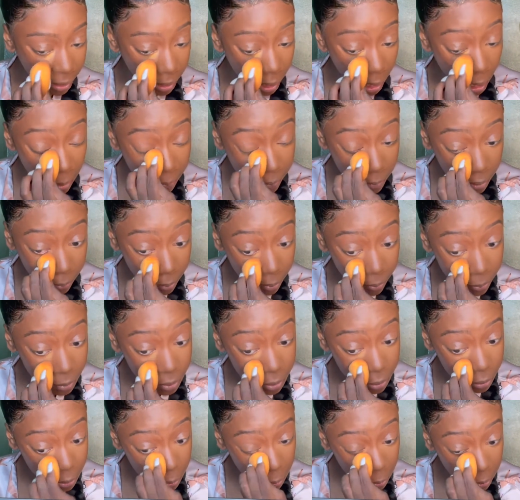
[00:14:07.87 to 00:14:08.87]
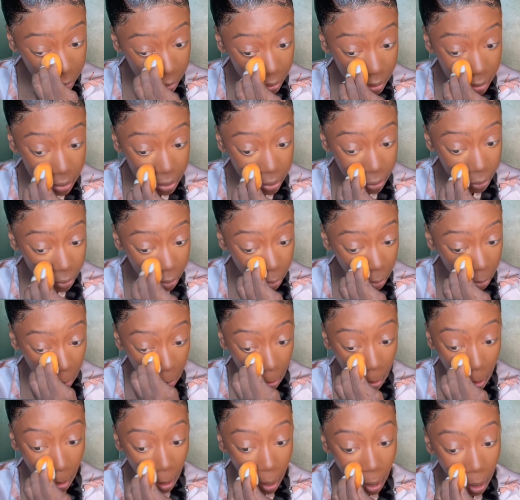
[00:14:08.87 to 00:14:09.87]
How many people do you know in your circle
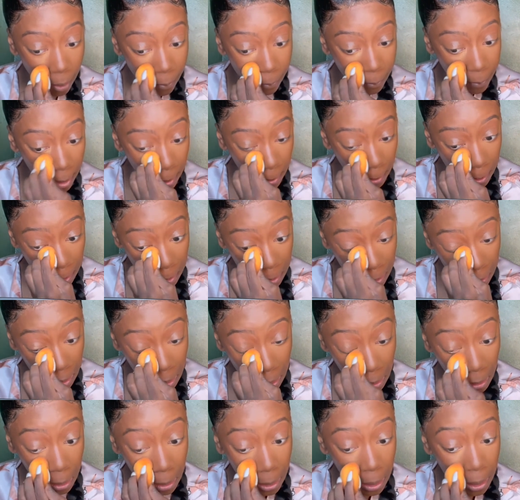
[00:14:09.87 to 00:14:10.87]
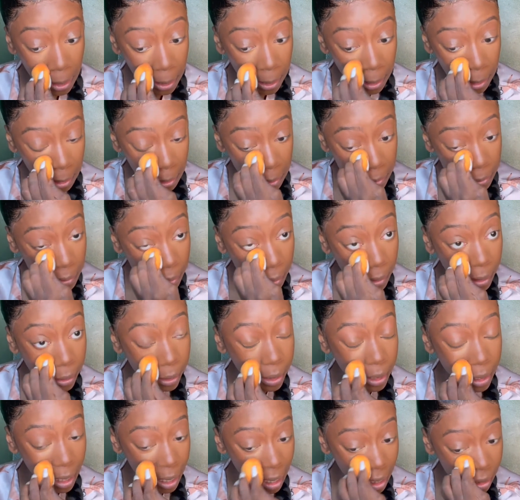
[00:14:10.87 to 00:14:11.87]
are men that are
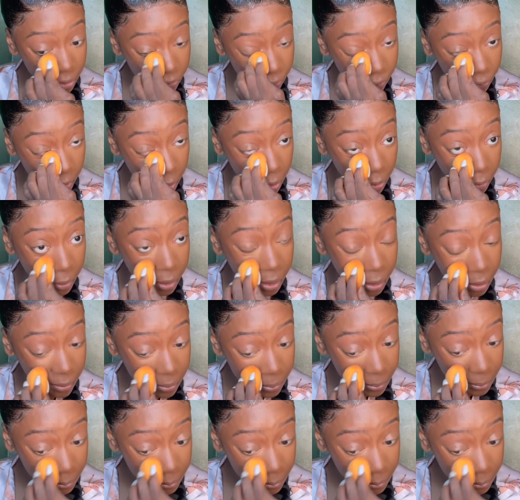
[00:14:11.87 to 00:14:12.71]
God-fearing,